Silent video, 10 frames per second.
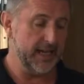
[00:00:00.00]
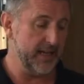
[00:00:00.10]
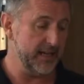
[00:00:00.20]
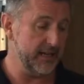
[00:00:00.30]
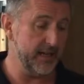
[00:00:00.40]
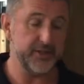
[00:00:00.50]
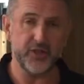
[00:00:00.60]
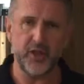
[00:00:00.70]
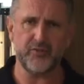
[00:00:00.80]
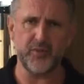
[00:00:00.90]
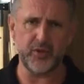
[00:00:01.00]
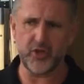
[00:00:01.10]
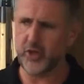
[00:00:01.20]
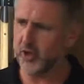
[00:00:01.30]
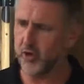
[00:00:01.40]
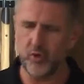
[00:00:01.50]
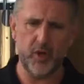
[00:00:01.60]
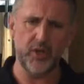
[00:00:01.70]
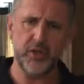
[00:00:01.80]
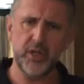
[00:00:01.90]
and it's nice for me to say, in all
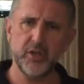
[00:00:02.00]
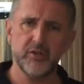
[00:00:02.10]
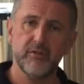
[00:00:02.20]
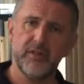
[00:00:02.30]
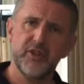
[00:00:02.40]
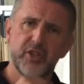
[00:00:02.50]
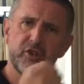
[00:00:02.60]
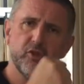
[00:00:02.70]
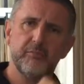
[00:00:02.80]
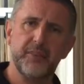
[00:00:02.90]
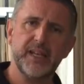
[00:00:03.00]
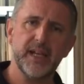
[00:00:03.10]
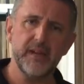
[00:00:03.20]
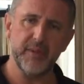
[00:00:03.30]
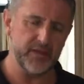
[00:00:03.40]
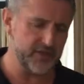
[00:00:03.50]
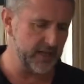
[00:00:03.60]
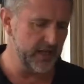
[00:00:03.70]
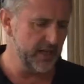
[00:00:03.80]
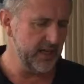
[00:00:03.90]
my years of international big game
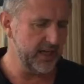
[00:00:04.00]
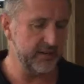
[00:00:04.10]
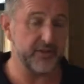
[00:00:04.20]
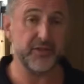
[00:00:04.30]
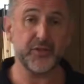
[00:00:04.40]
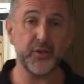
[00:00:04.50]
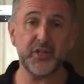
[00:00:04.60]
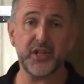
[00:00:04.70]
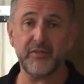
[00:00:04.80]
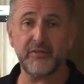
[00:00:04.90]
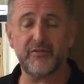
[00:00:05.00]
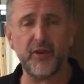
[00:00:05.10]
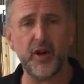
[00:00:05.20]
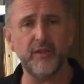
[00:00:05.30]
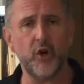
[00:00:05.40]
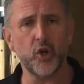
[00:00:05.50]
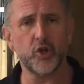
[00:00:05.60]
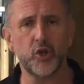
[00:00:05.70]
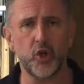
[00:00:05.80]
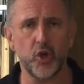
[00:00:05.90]
hunting, the 375
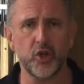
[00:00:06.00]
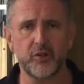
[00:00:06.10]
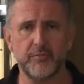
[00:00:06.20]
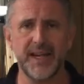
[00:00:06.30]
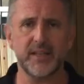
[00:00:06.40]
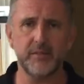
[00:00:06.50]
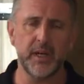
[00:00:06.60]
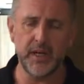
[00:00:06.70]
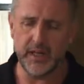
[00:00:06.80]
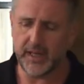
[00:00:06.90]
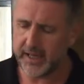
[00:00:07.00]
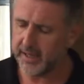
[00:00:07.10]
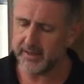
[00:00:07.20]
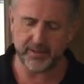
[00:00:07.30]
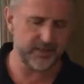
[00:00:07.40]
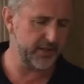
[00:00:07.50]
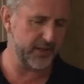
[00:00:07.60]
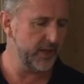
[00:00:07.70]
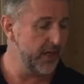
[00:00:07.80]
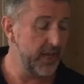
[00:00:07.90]
Holland & Holland Magnum,
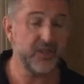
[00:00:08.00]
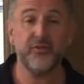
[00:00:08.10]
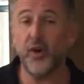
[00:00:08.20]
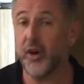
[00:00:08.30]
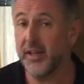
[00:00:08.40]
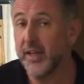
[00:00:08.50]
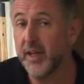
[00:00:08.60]
it's fine.